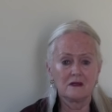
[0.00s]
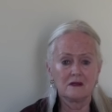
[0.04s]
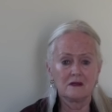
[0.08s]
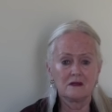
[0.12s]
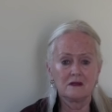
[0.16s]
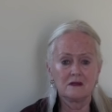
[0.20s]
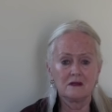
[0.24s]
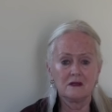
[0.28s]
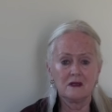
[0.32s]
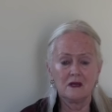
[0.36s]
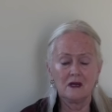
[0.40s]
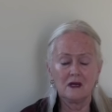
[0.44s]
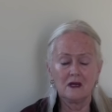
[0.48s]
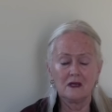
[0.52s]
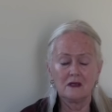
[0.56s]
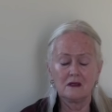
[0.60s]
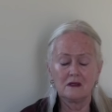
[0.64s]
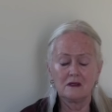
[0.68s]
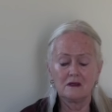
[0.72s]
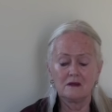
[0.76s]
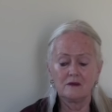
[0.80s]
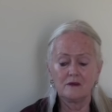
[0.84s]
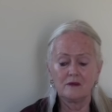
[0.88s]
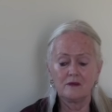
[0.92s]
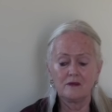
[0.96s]
It's
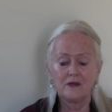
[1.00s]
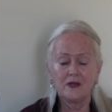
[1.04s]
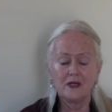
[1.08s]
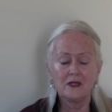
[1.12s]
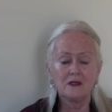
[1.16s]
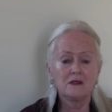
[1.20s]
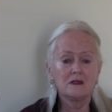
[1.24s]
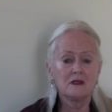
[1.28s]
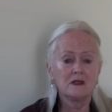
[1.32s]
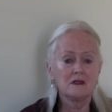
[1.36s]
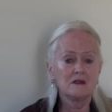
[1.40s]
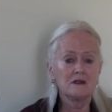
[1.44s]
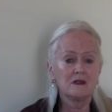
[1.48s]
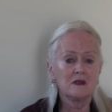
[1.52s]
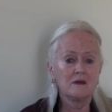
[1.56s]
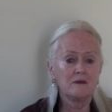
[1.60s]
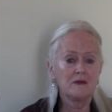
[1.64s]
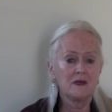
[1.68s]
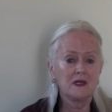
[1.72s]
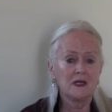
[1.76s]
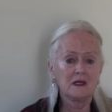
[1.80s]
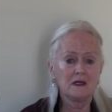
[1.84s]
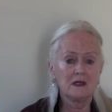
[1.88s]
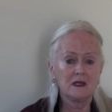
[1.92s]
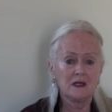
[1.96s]
not, it's not
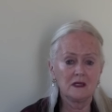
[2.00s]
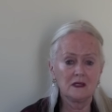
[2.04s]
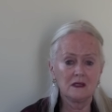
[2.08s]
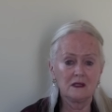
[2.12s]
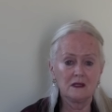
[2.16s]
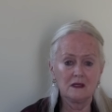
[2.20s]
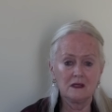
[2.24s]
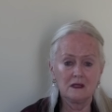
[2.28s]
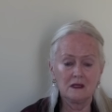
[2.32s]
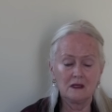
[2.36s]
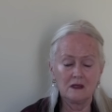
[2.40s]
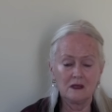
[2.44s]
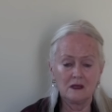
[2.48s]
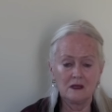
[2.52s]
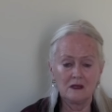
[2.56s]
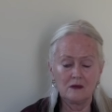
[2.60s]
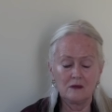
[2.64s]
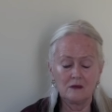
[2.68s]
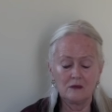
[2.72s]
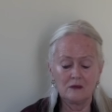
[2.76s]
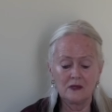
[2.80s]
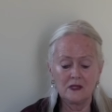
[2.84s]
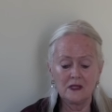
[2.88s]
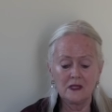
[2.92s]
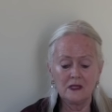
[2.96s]
something that
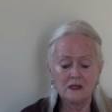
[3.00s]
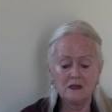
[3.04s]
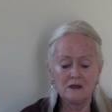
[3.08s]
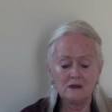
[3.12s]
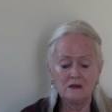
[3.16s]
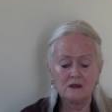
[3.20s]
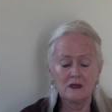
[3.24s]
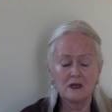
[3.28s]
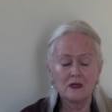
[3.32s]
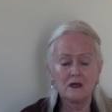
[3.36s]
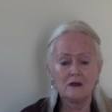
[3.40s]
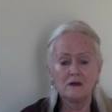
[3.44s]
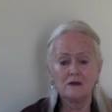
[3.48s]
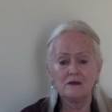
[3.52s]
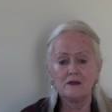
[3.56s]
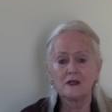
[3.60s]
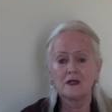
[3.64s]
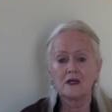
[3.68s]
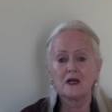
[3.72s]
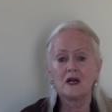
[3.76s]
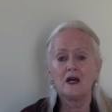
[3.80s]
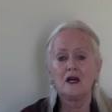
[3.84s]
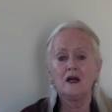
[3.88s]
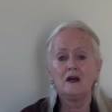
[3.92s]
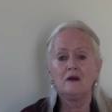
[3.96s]
um, we need to
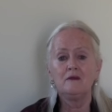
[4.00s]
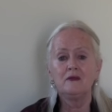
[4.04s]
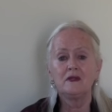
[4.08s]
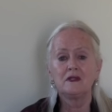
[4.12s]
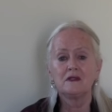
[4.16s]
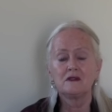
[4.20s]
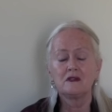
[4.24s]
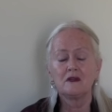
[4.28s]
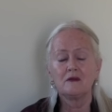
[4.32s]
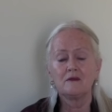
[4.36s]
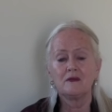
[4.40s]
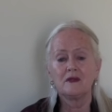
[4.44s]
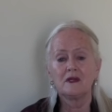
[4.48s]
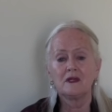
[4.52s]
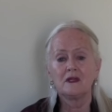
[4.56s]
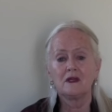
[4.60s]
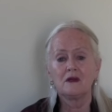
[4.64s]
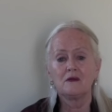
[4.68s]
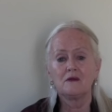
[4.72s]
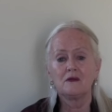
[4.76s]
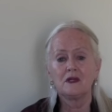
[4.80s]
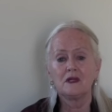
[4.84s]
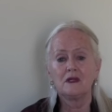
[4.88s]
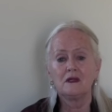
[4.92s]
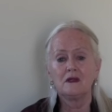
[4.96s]
overcome, it's something
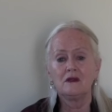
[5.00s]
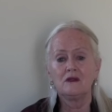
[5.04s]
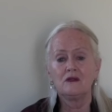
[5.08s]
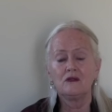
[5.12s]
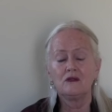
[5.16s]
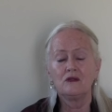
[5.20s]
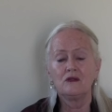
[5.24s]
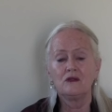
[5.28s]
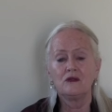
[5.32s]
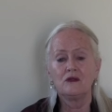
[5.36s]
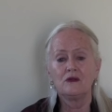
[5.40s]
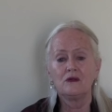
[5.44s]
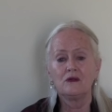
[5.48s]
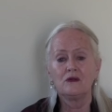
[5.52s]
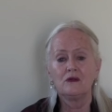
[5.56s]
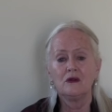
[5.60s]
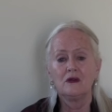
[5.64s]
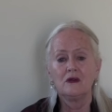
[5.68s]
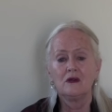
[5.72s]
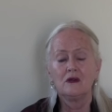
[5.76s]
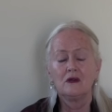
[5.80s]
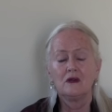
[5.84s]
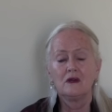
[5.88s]
that we need to